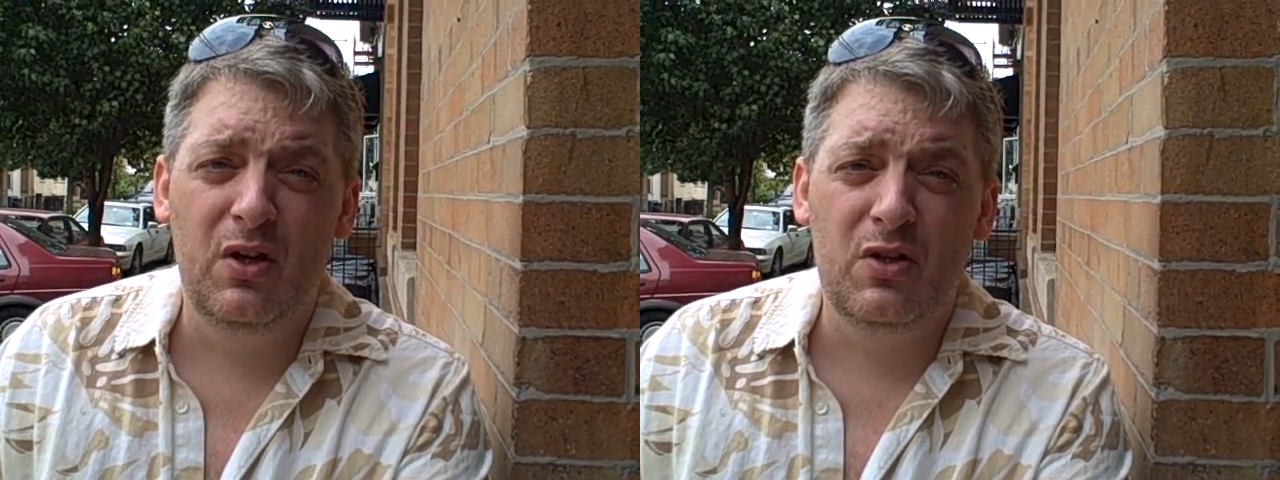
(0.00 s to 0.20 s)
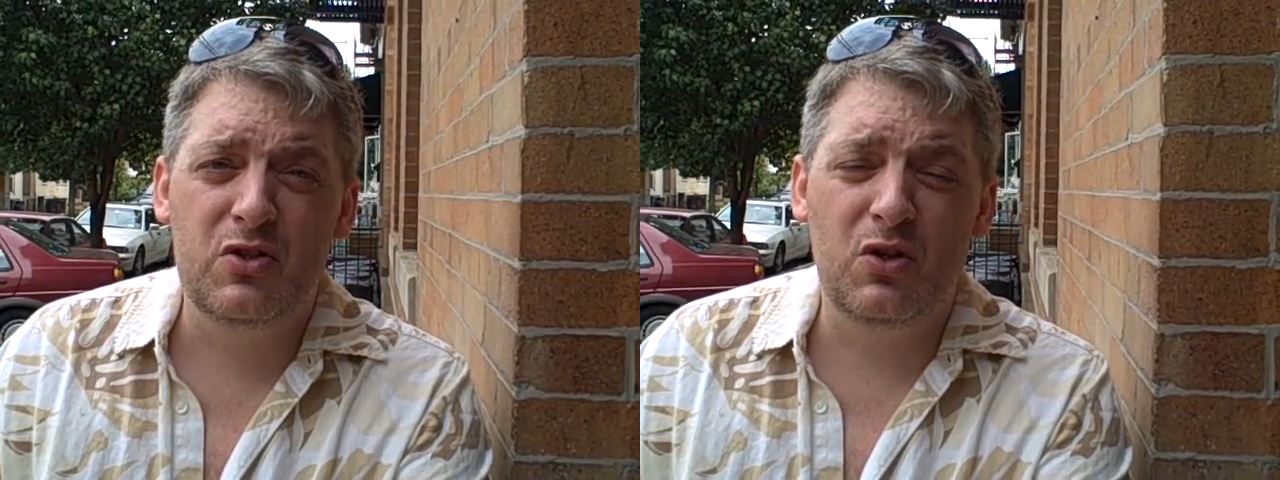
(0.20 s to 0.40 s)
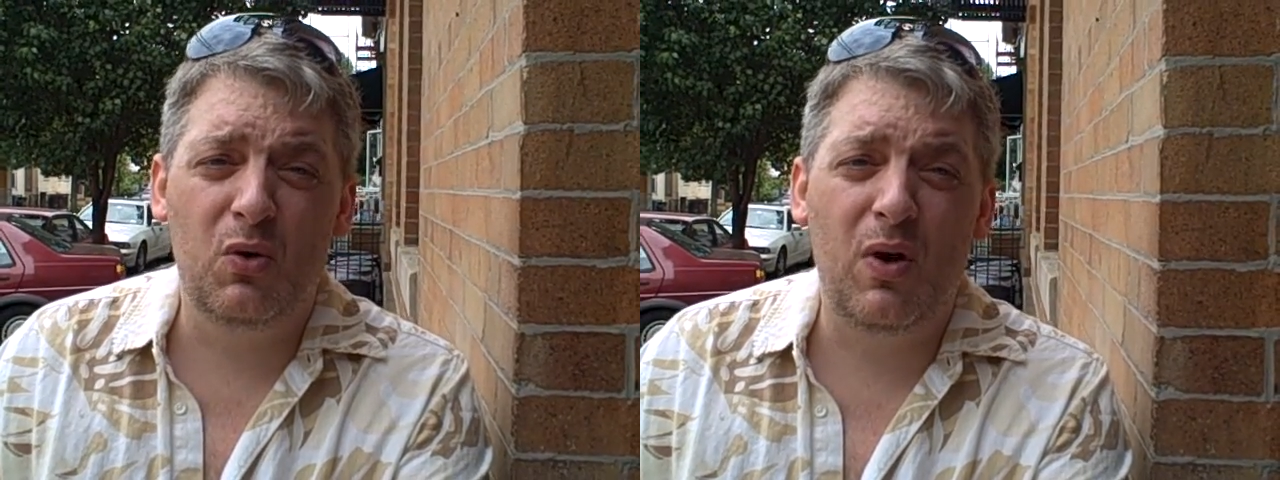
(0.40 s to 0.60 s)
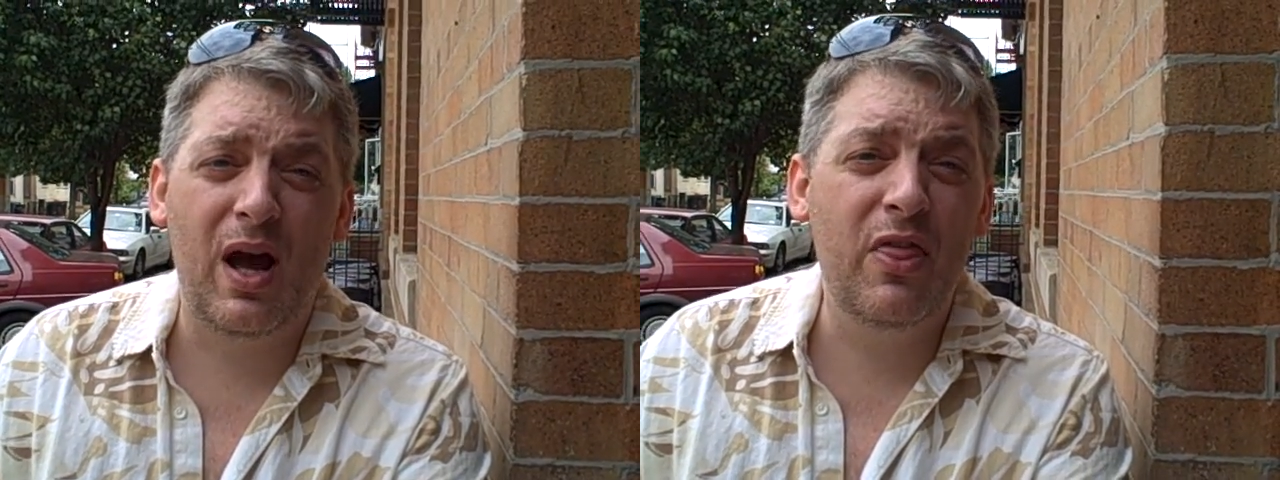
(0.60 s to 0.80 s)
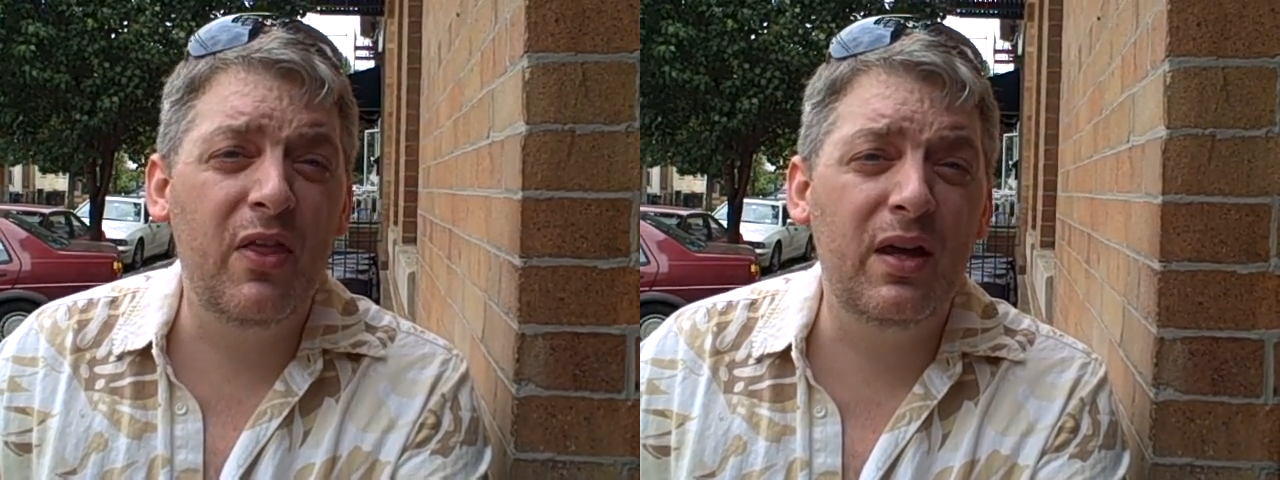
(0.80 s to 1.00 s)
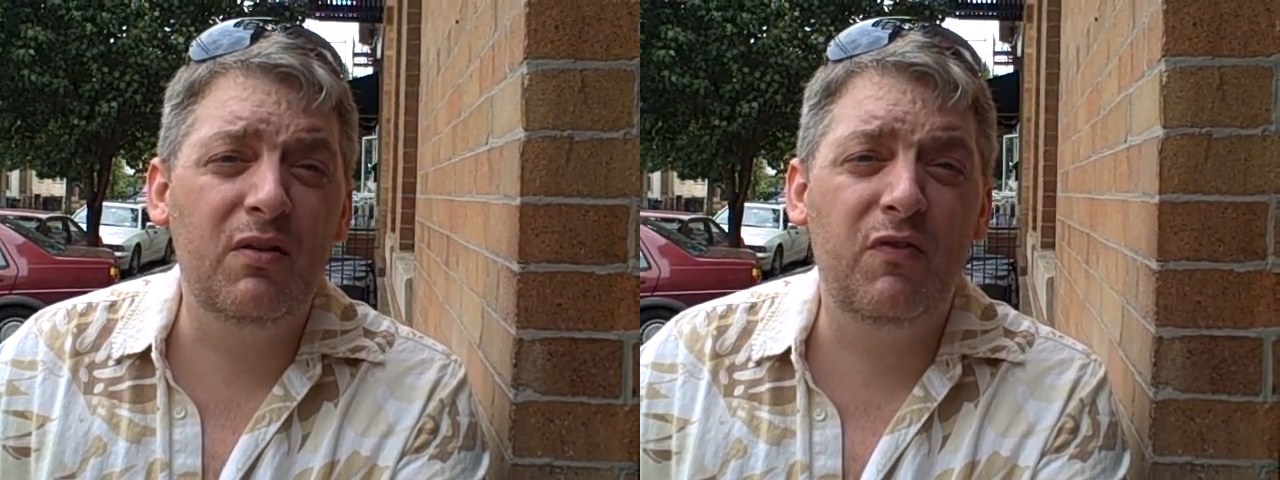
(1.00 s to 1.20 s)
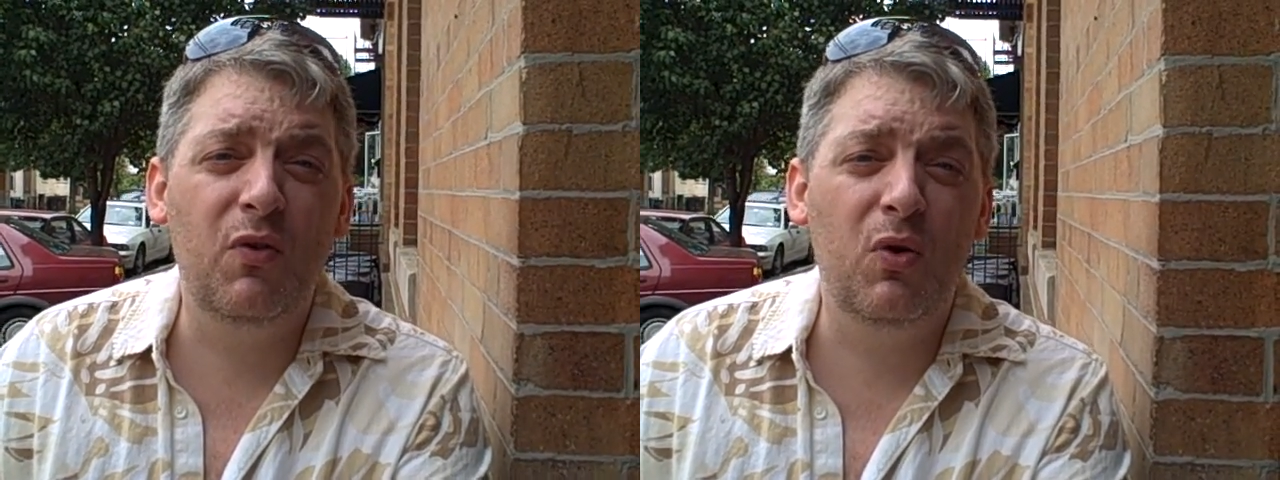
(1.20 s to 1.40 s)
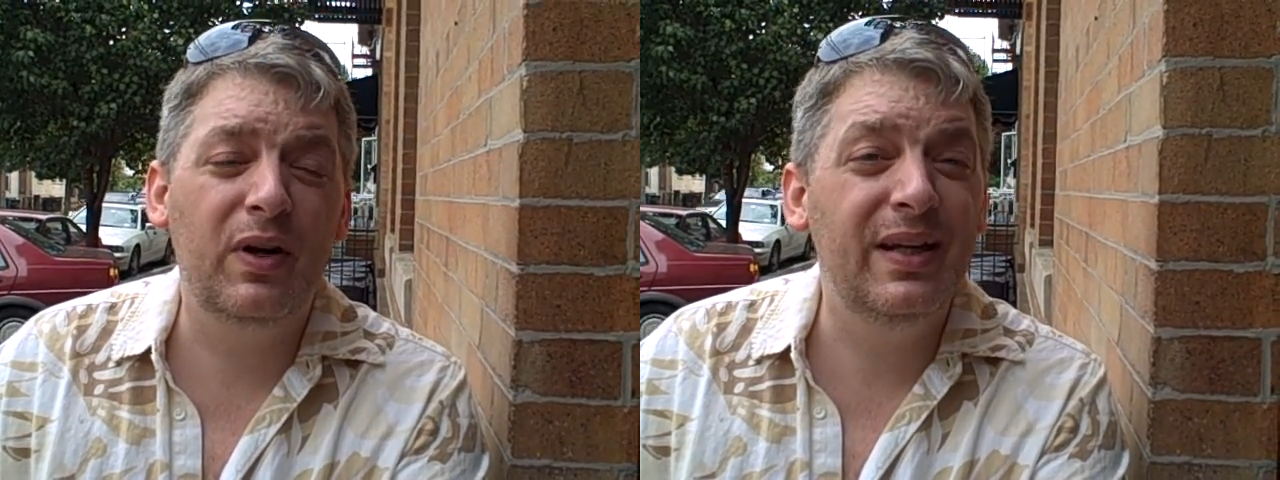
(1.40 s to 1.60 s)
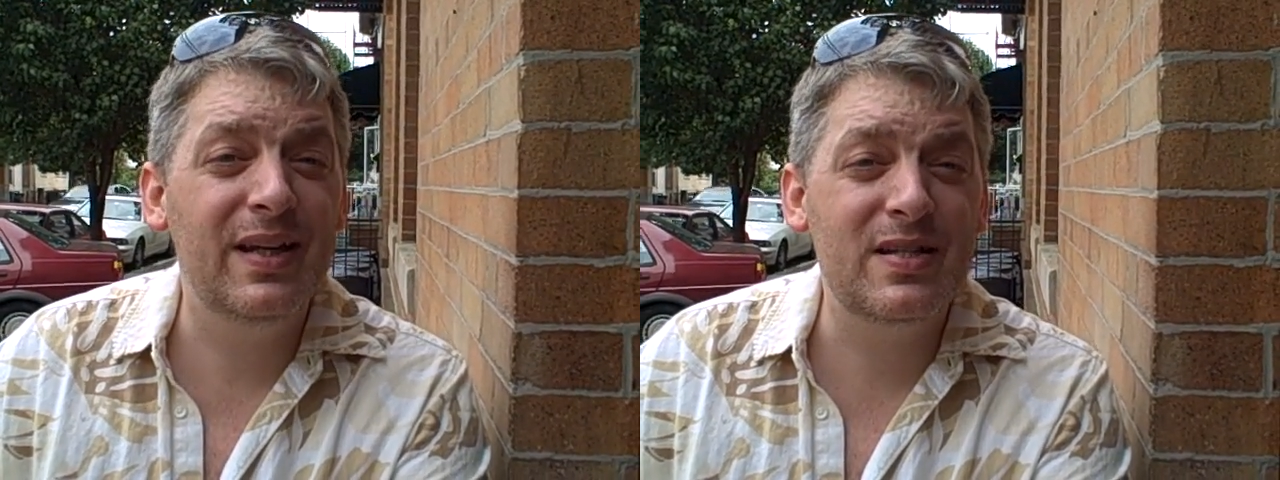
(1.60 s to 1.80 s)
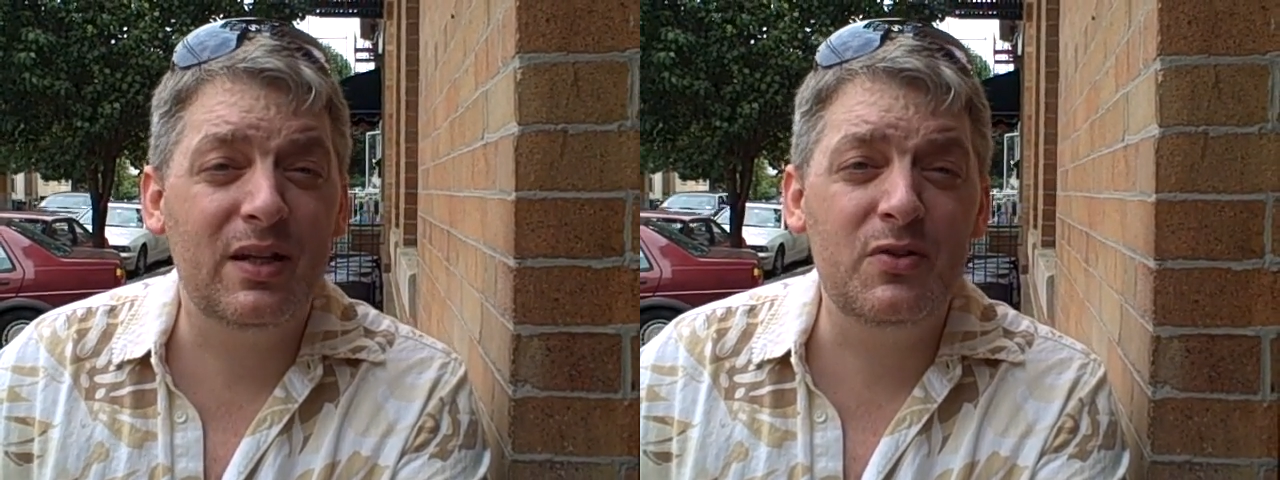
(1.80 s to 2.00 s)
So I think for
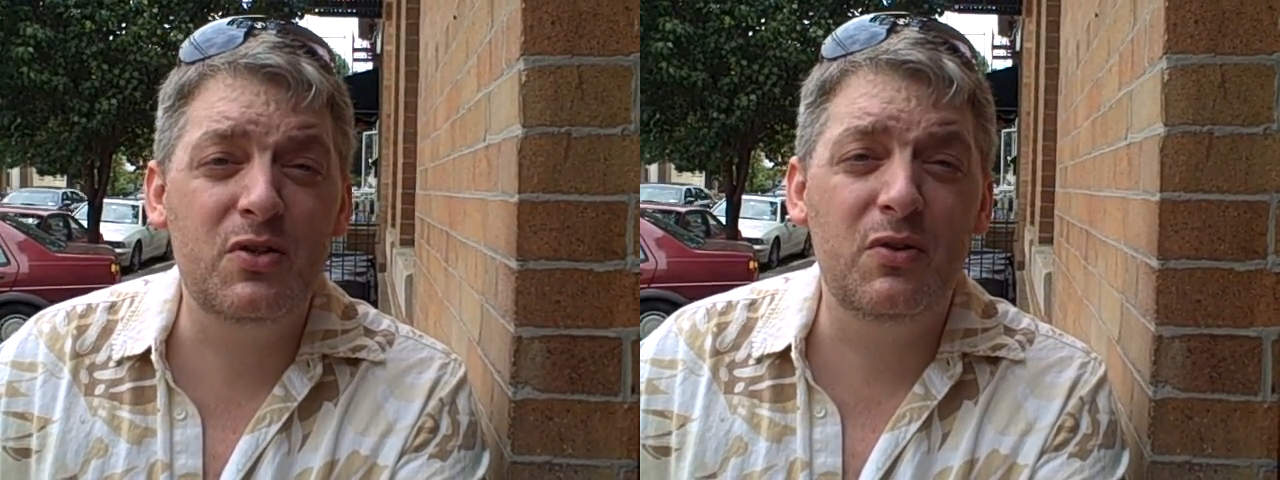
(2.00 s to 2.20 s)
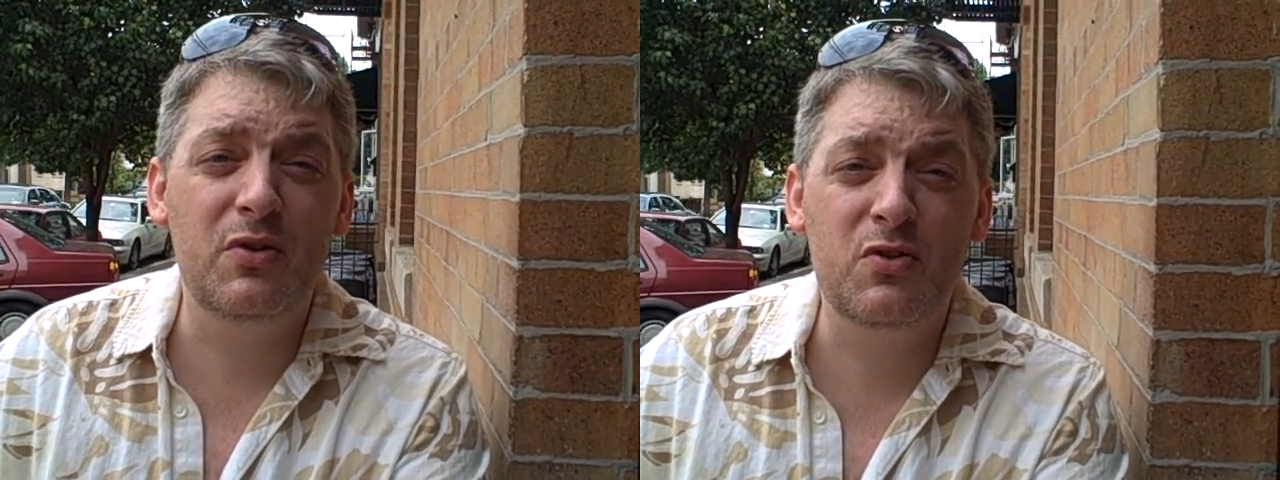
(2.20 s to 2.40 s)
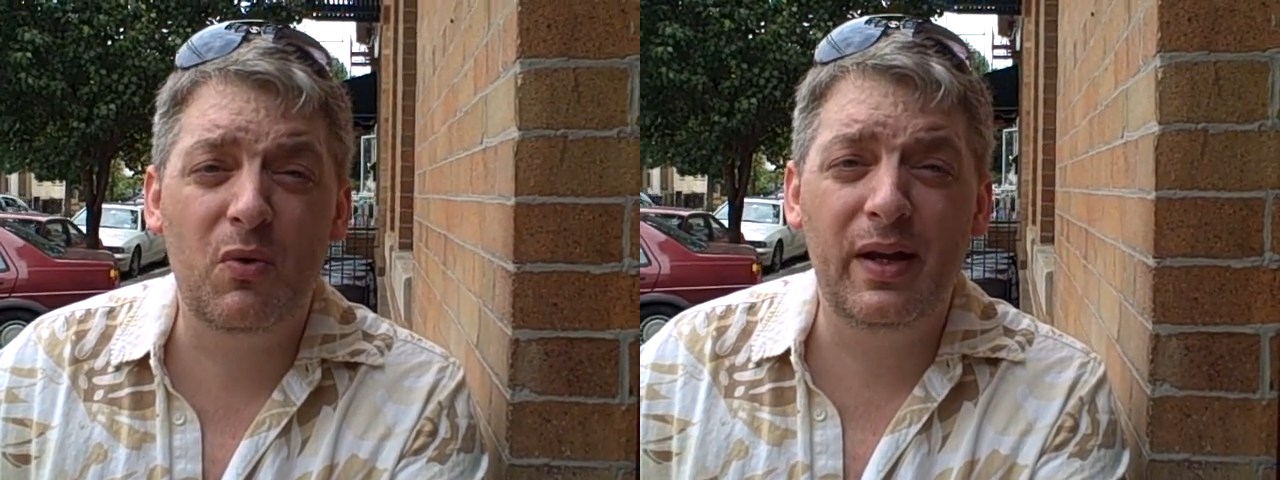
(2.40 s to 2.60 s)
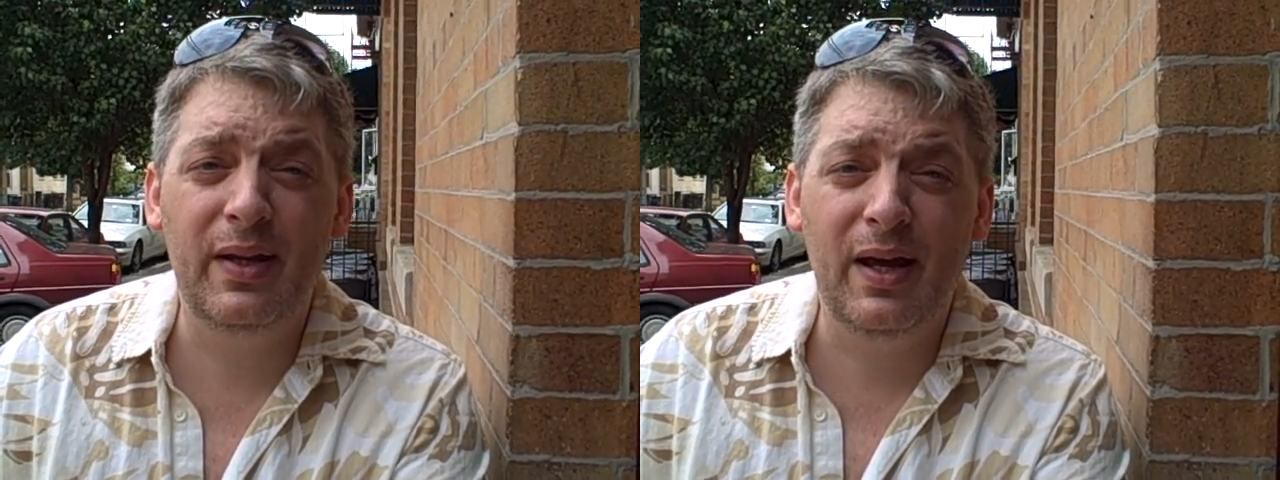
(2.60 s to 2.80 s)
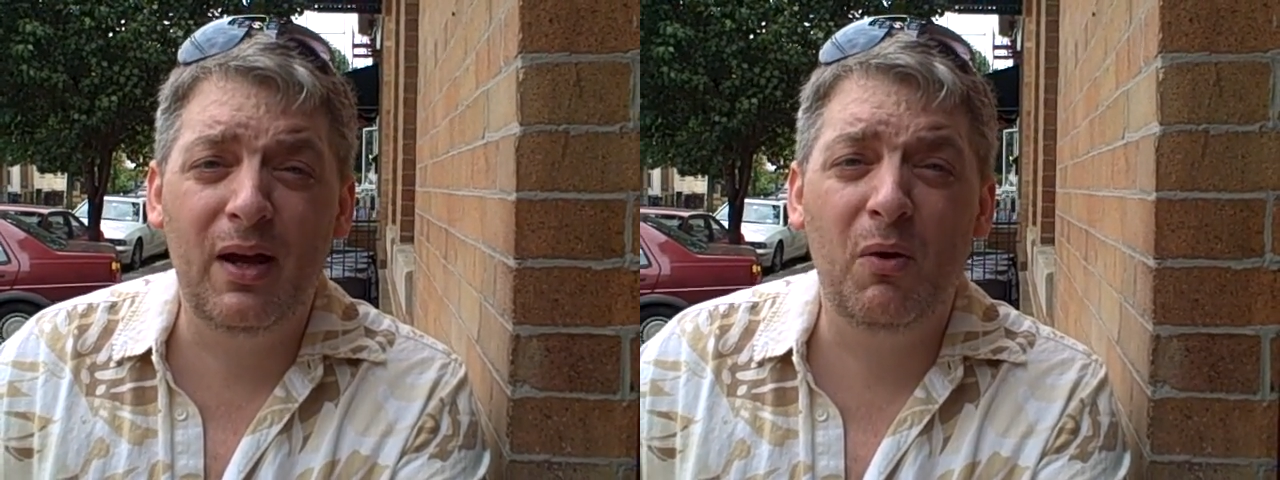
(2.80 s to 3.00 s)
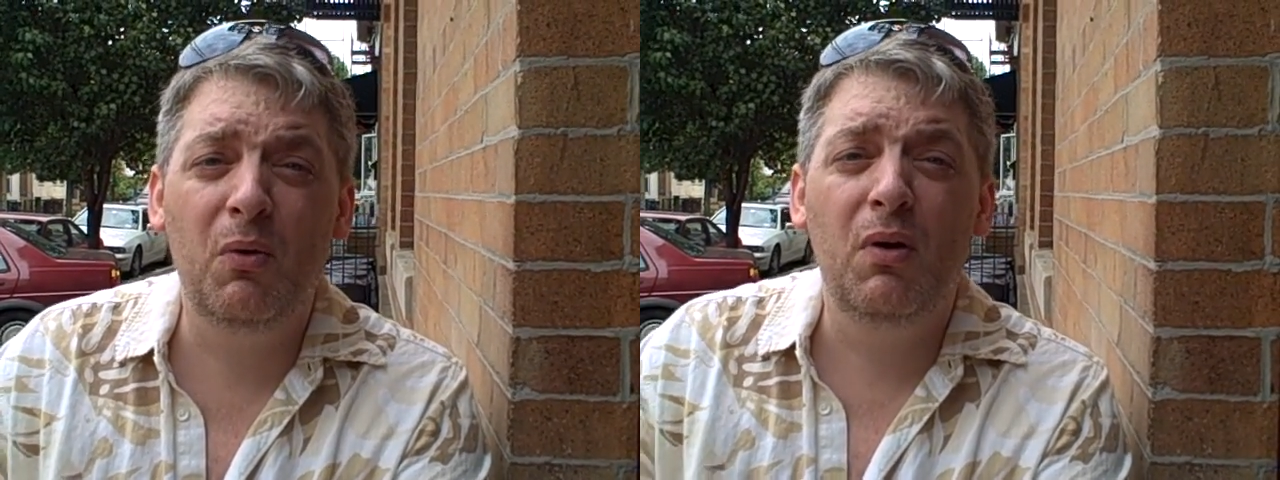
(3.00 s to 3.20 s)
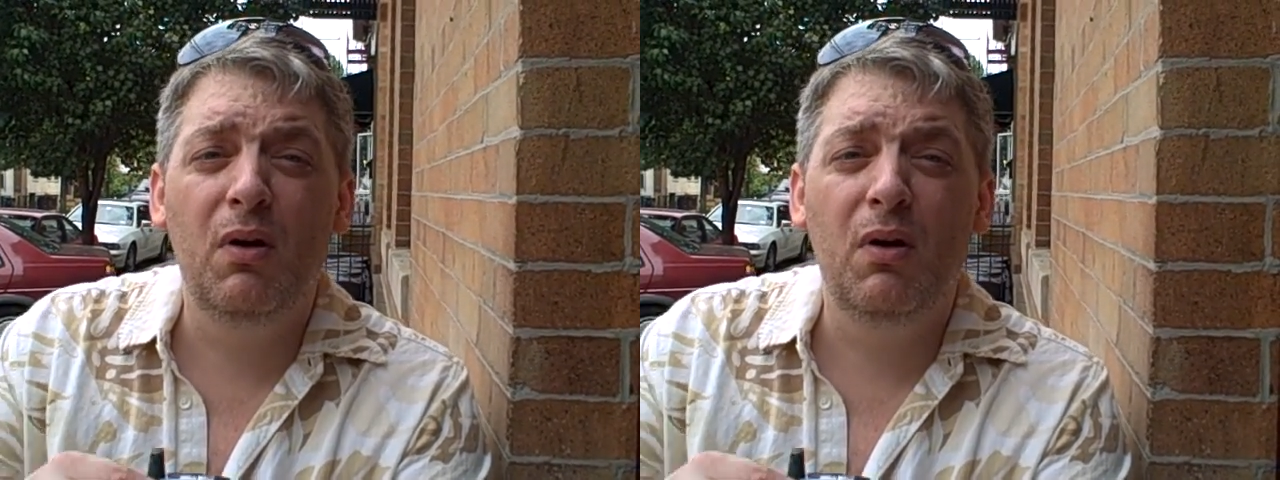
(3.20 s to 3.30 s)
ESL students right now,